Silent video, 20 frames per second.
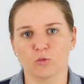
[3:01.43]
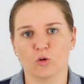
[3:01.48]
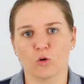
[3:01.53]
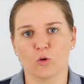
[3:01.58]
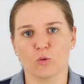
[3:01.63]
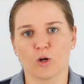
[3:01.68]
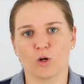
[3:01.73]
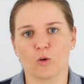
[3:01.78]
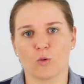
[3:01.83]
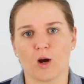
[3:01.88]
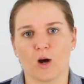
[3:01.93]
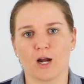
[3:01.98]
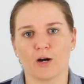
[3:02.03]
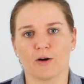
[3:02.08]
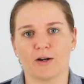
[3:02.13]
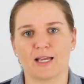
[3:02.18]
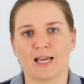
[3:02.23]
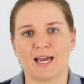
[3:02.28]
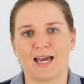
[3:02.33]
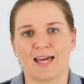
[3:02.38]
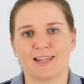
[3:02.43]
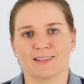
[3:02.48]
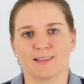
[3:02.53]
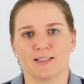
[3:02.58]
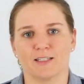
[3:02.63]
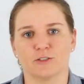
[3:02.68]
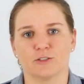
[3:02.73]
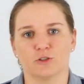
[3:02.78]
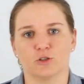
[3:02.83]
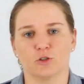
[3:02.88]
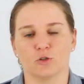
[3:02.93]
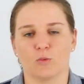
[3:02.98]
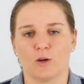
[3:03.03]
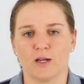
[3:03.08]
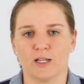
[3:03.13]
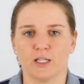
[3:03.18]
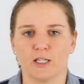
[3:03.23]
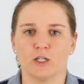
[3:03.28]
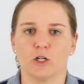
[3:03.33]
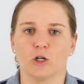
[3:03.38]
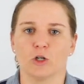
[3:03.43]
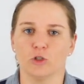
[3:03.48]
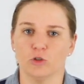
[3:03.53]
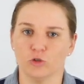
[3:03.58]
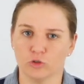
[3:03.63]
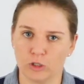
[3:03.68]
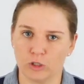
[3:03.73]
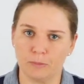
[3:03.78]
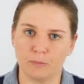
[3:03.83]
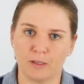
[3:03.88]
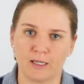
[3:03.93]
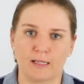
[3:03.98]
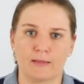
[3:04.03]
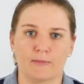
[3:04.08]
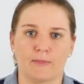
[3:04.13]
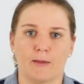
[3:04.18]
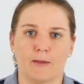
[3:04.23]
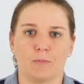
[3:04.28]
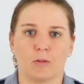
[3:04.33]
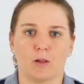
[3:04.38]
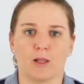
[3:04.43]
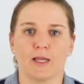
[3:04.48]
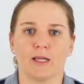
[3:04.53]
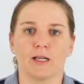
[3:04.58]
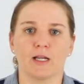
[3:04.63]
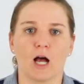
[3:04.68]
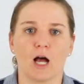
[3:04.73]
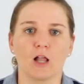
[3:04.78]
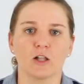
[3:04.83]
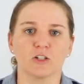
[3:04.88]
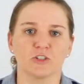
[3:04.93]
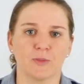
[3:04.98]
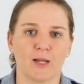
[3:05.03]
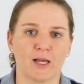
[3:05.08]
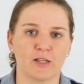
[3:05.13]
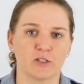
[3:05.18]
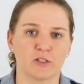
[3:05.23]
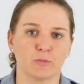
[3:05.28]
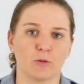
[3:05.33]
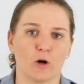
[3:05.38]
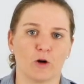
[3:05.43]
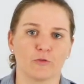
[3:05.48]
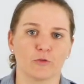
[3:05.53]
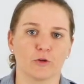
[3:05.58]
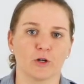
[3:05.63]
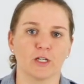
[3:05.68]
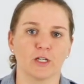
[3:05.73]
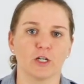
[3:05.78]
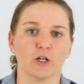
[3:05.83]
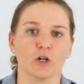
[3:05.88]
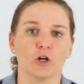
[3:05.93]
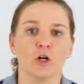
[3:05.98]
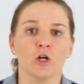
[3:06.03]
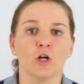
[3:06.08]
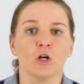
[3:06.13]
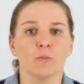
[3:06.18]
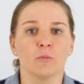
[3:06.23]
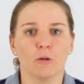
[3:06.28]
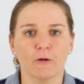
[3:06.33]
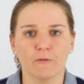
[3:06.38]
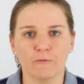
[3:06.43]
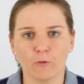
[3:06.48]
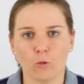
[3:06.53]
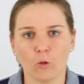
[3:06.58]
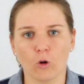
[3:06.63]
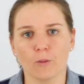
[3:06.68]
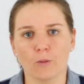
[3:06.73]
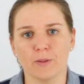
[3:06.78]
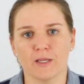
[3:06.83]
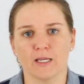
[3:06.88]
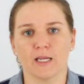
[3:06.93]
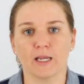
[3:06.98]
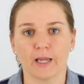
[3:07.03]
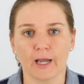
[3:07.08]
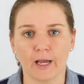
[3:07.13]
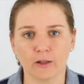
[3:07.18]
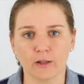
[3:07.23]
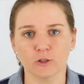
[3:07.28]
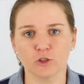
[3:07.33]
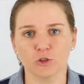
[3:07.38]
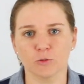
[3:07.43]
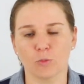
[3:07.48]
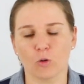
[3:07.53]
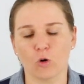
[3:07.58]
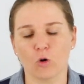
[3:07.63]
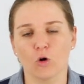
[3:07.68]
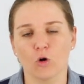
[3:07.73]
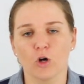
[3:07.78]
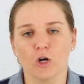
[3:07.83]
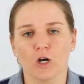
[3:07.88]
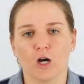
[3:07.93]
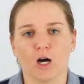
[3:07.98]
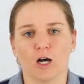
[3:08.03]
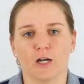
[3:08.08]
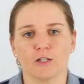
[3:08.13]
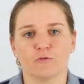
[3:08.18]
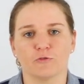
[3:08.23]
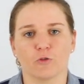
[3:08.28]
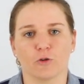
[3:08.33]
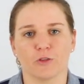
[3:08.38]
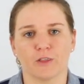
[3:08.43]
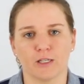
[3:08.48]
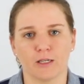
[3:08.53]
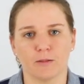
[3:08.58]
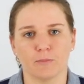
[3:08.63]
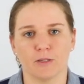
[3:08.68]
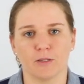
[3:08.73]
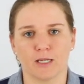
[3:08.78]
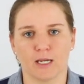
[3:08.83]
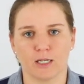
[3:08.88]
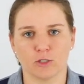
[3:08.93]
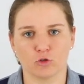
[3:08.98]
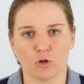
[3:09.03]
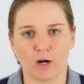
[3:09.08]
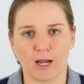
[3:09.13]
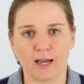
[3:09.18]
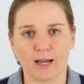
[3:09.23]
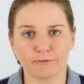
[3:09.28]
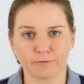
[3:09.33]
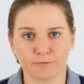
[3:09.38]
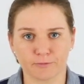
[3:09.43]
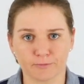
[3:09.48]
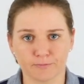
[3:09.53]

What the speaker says: rule requiring athletes to wait a year, usually meaning they play college basketball for a year, before being eligible for the NBA draft.